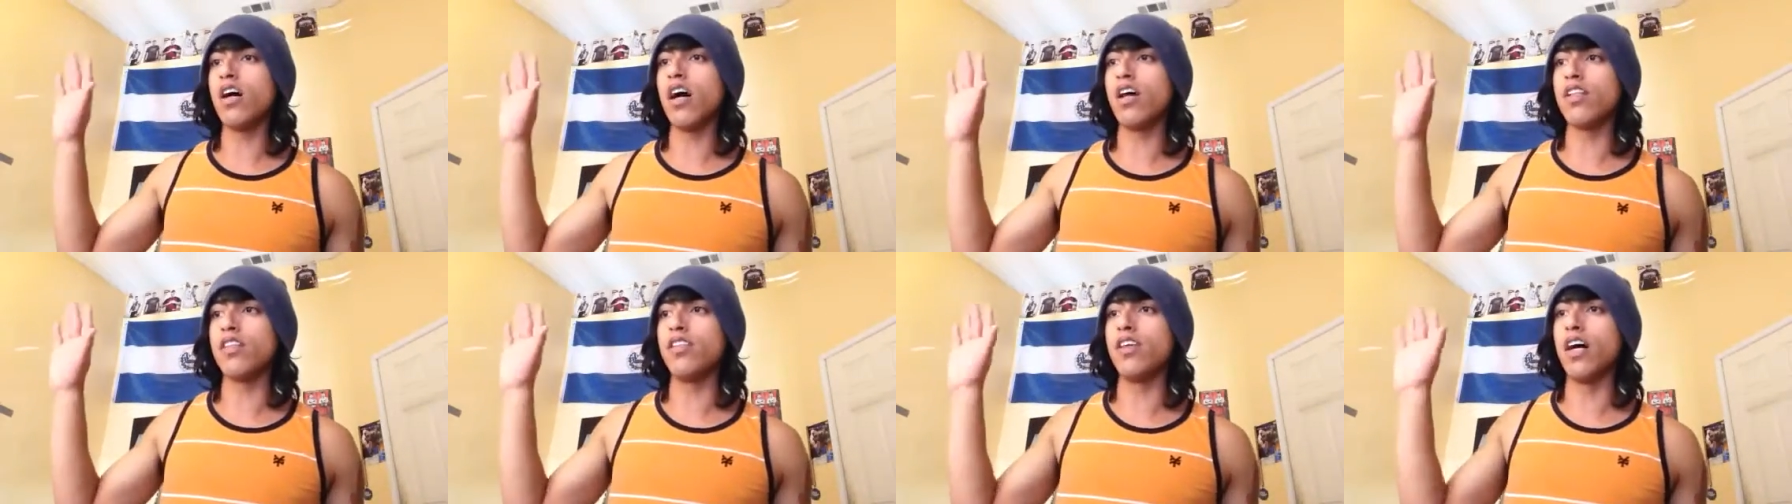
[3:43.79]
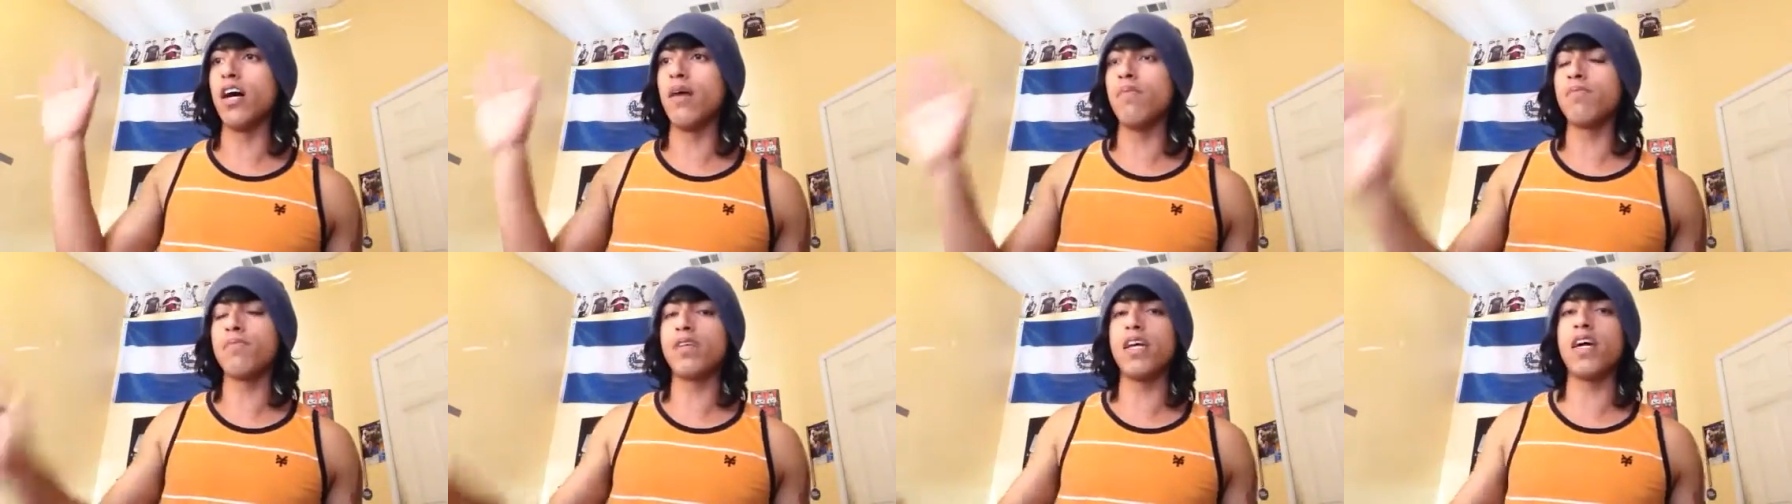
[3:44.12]
uh,
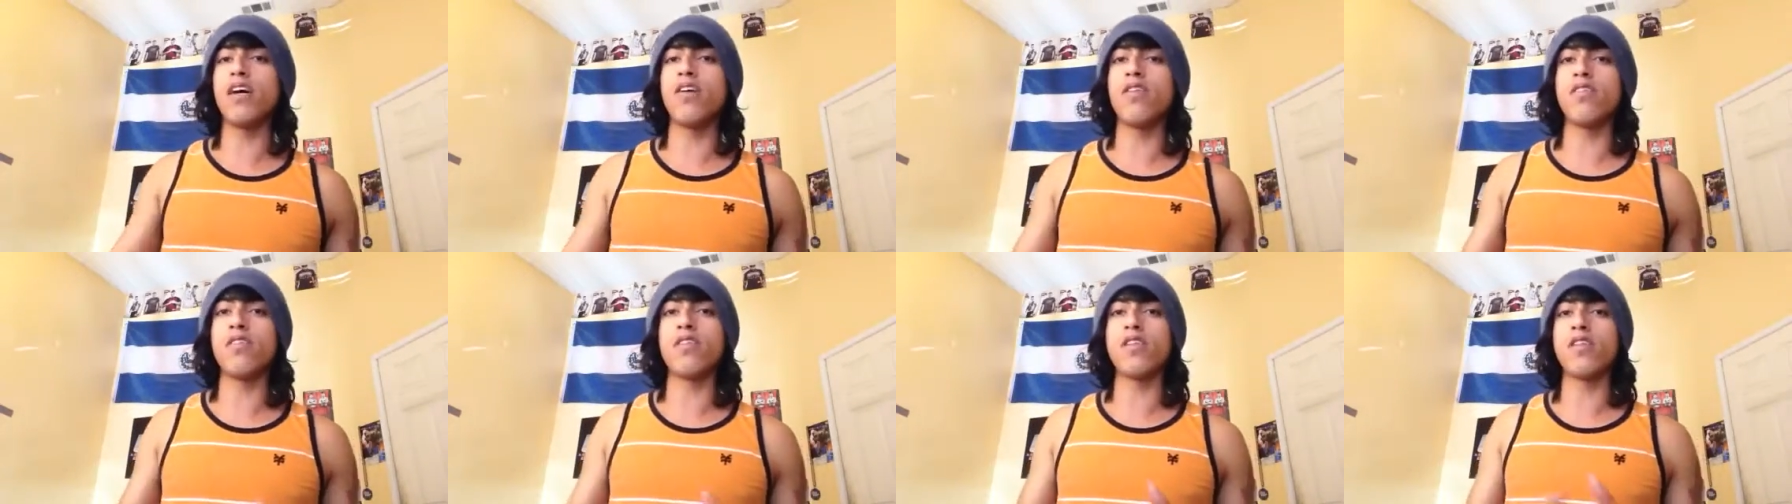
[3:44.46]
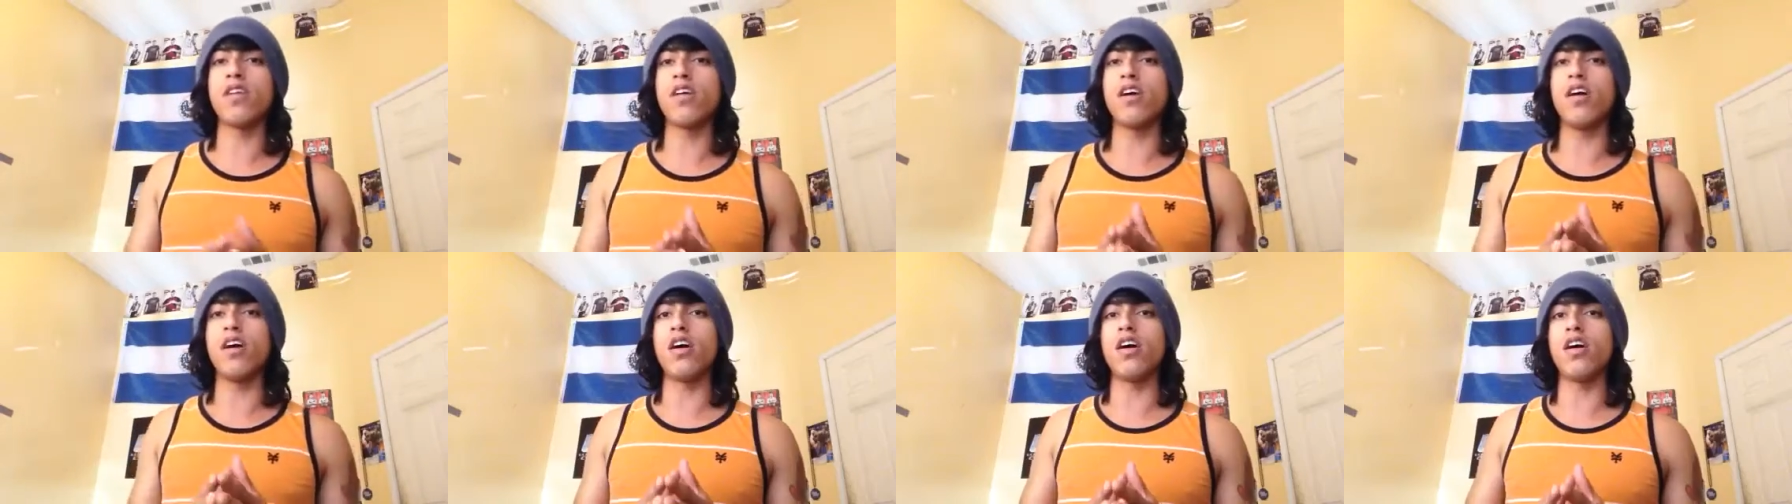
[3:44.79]
dumbed
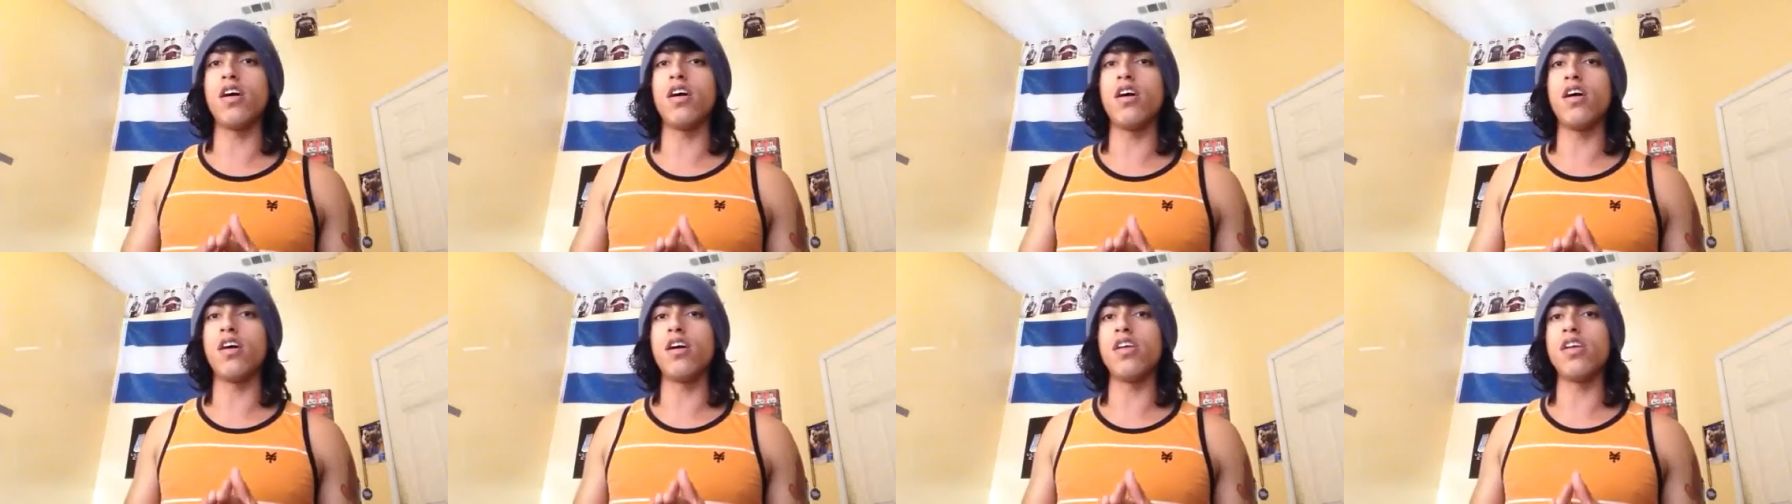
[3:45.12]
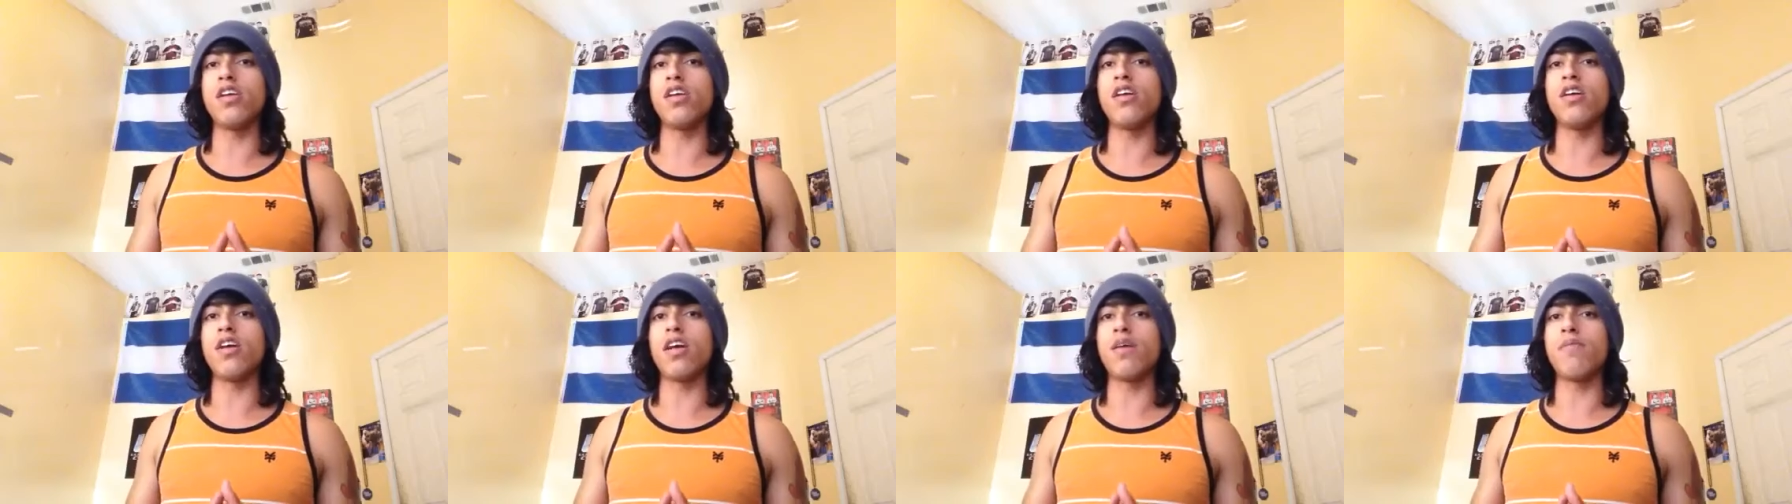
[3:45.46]
down, uh,
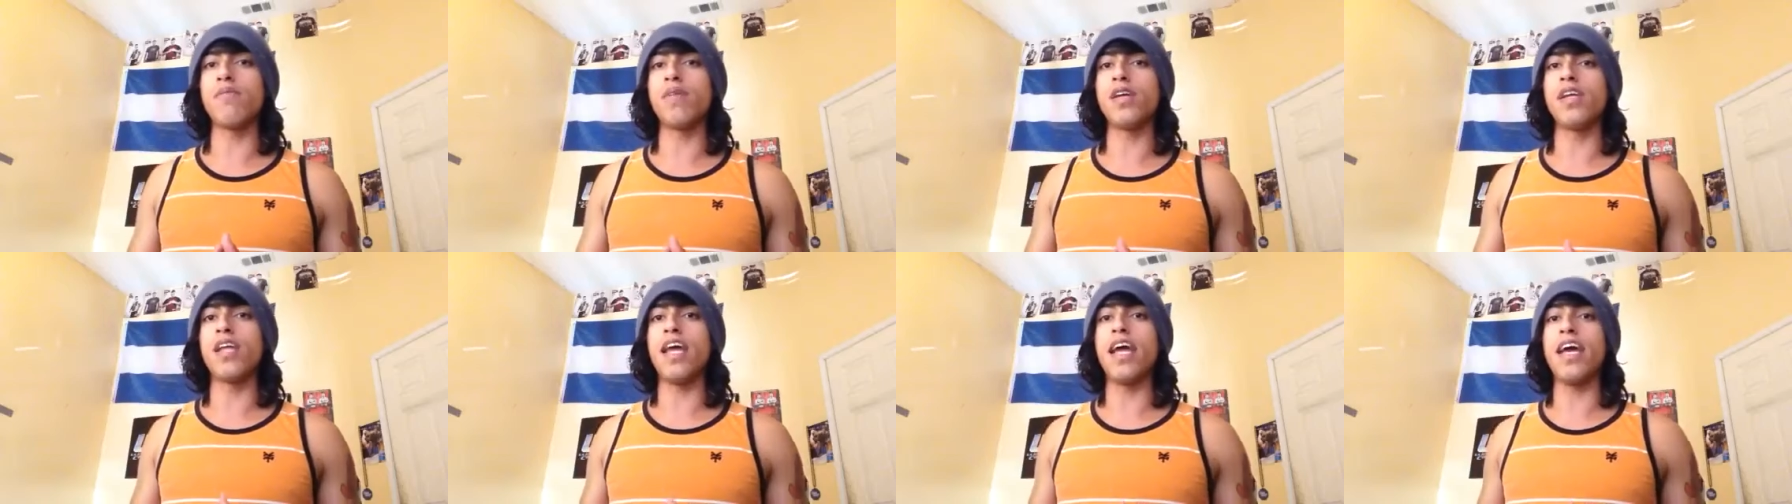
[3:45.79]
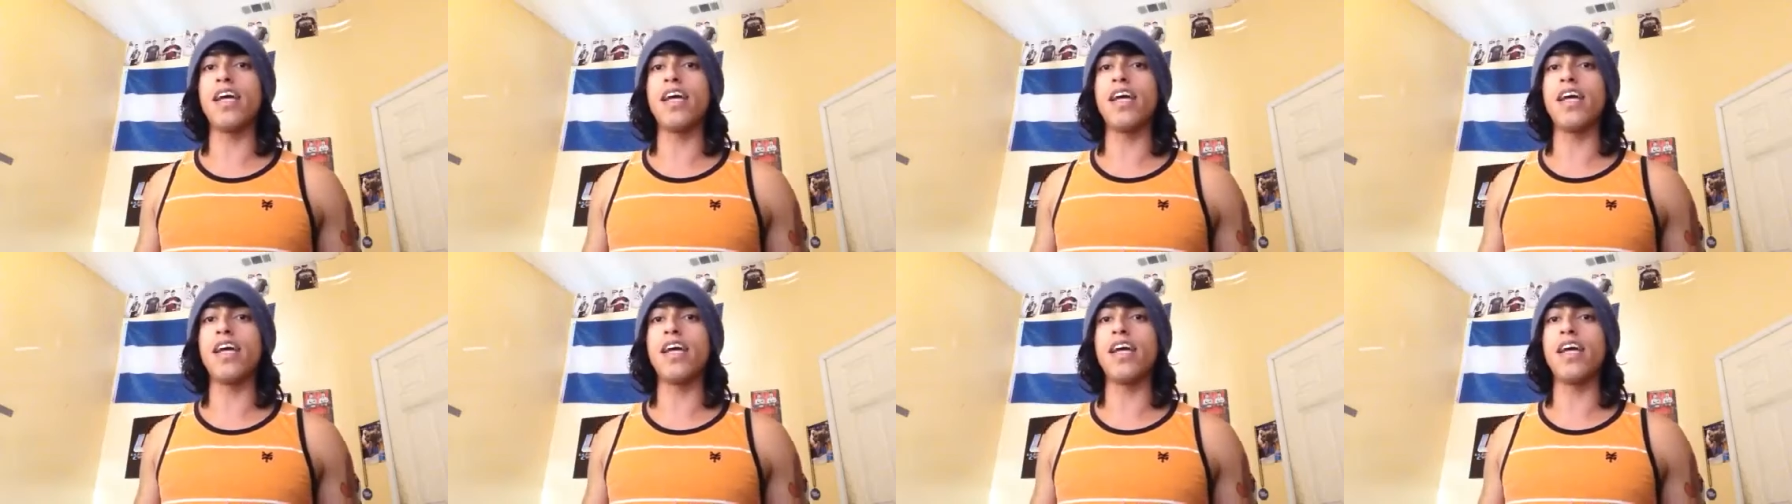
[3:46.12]
you know what I mean,